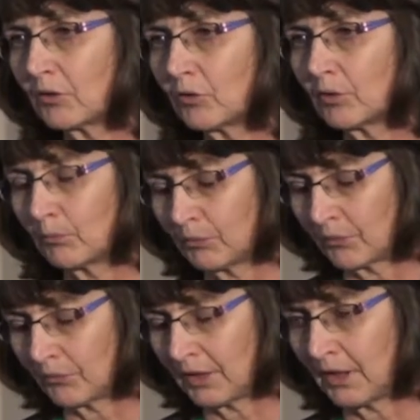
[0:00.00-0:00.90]
terms
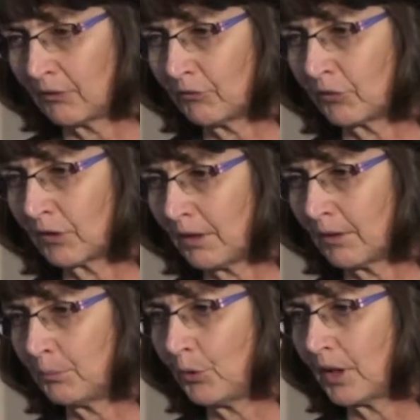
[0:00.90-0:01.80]
of the infant uh,
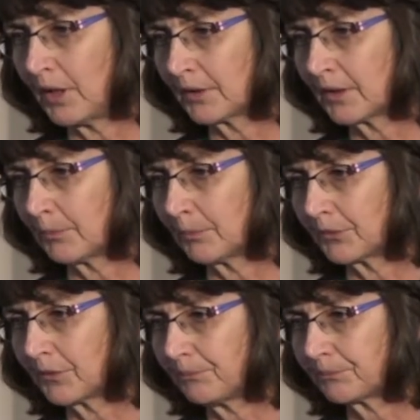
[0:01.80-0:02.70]
poor
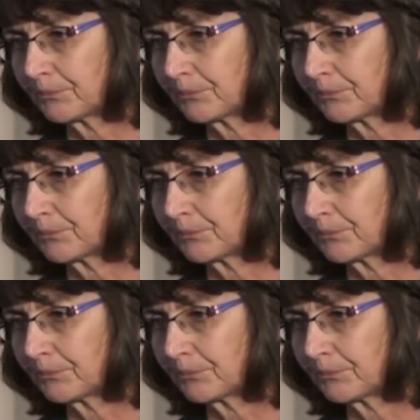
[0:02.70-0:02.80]
outcomes.